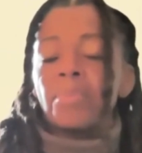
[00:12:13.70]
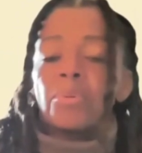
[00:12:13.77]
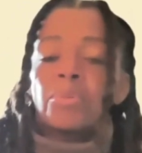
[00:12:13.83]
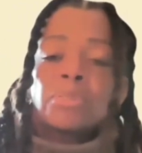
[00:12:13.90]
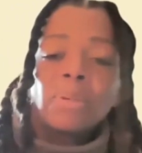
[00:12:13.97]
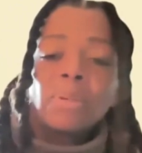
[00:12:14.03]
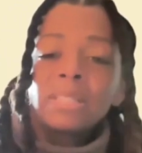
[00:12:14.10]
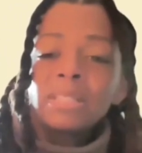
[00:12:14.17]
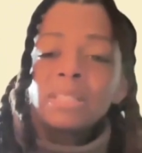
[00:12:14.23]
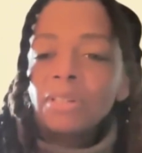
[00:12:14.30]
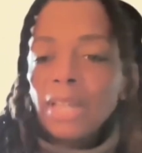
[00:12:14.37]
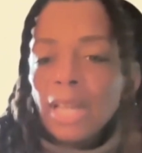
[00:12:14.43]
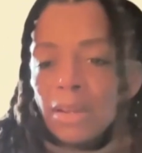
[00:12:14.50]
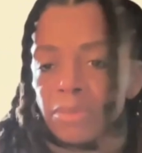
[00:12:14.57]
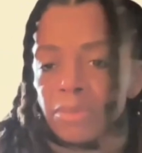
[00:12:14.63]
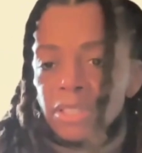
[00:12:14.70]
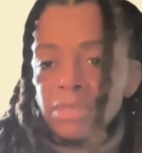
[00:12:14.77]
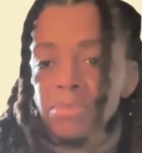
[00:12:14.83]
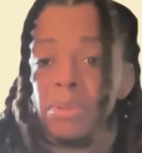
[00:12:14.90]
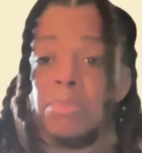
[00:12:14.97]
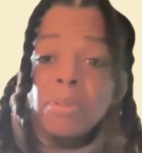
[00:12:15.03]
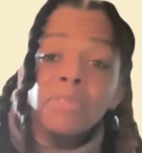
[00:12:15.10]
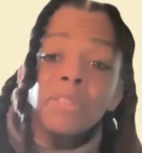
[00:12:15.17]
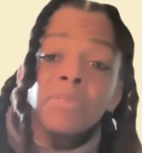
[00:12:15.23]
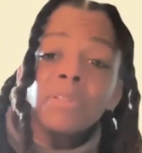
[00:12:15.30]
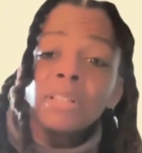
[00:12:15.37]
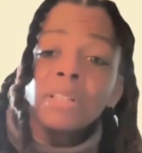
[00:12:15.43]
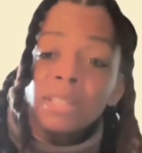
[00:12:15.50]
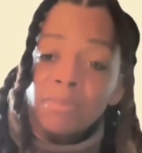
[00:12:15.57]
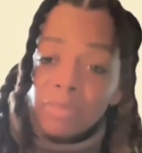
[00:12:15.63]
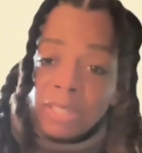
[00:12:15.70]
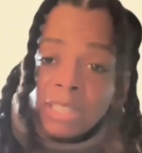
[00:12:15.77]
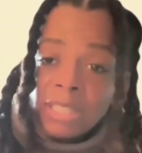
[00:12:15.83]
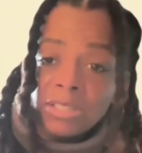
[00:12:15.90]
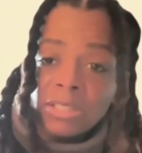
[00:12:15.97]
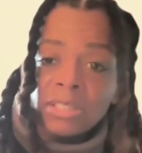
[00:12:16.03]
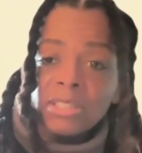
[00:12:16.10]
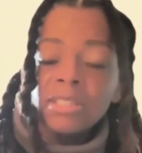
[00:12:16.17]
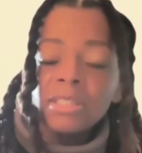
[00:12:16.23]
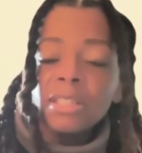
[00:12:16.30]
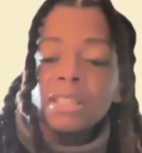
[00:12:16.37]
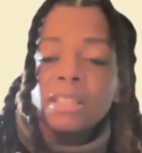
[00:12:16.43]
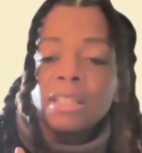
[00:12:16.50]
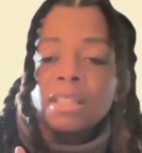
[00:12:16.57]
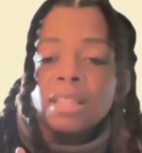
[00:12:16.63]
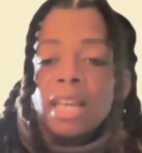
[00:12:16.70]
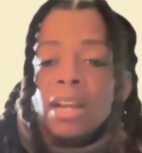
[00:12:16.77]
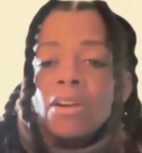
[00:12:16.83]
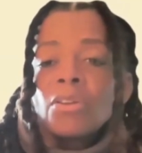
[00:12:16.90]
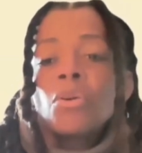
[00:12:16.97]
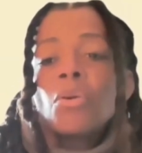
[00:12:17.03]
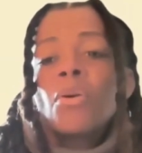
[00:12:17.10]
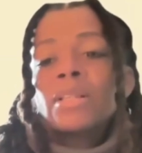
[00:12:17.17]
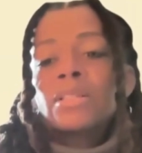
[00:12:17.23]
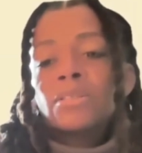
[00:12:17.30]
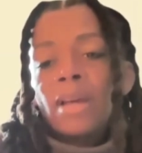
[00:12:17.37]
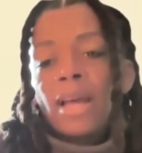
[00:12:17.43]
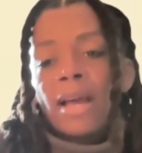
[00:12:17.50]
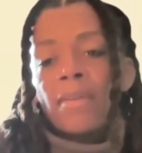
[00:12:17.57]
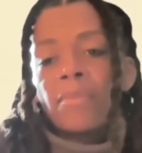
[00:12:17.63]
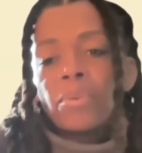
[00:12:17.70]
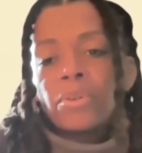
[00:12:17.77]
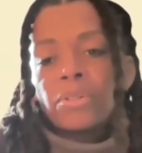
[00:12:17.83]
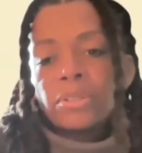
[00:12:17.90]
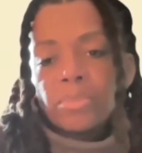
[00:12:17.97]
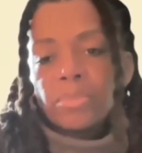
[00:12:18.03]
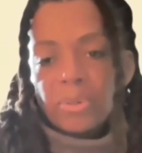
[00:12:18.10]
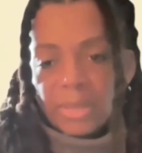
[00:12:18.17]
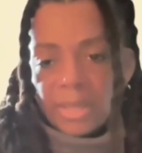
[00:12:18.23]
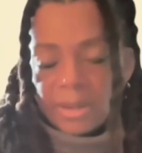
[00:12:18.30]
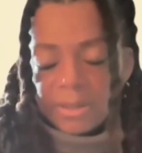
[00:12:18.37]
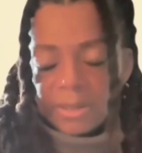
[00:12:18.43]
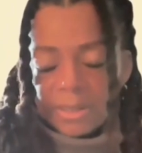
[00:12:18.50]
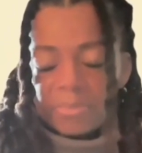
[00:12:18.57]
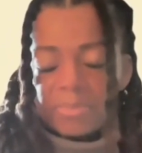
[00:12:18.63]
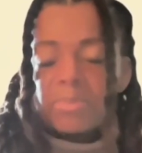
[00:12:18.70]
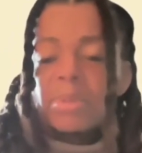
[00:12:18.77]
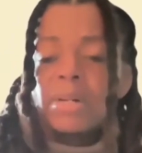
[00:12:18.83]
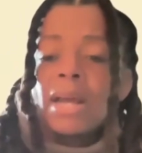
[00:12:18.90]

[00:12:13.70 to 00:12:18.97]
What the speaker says: people who speak different languages, people of different religions, they are going to have worse birth outcomes.